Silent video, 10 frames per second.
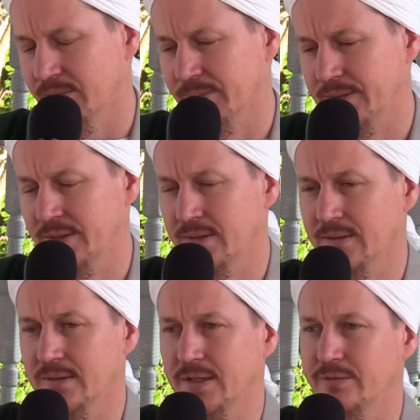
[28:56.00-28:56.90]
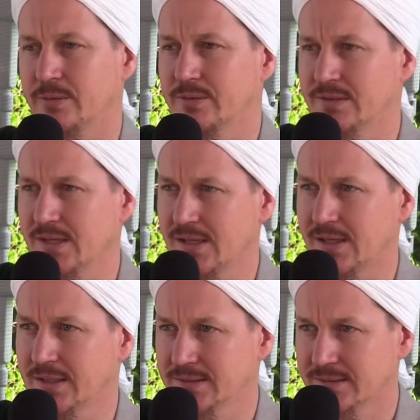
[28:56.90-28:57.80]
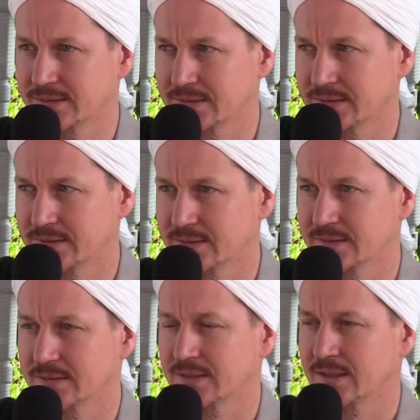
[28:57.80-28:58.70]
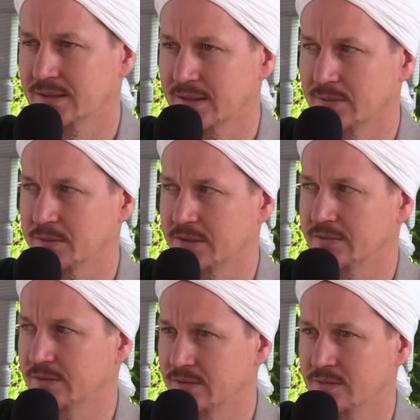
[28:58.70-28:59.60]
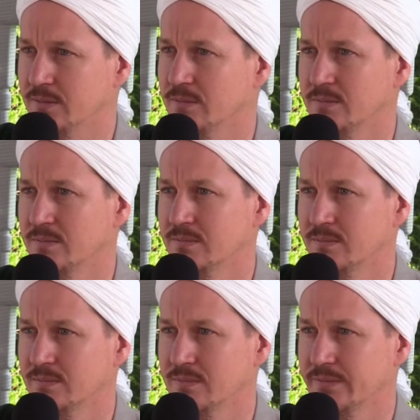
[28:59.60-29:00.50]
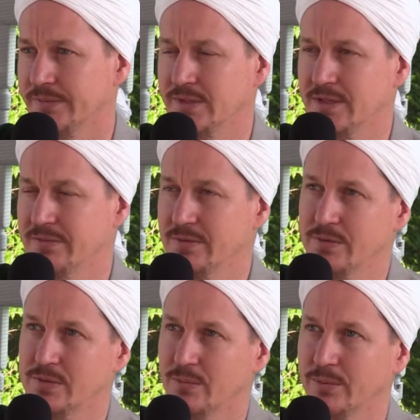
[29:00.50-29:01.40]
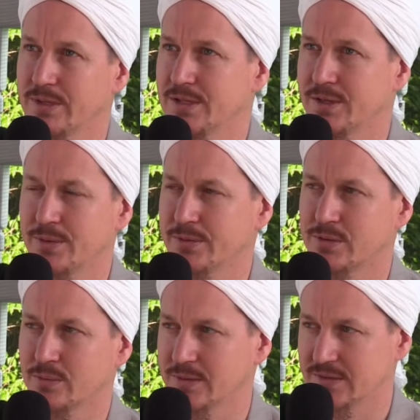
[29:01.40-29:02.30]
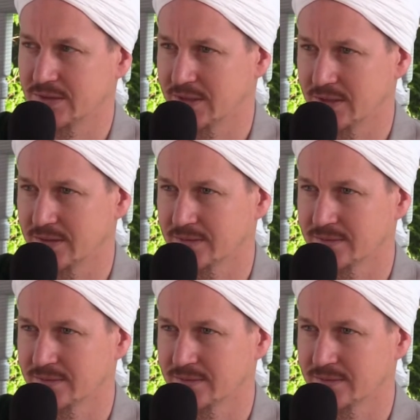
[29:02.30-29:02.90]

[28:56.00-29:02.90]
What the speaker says: But then, if you seek it, Allah will give it to you. And even if you don't really know that you're really seeking it,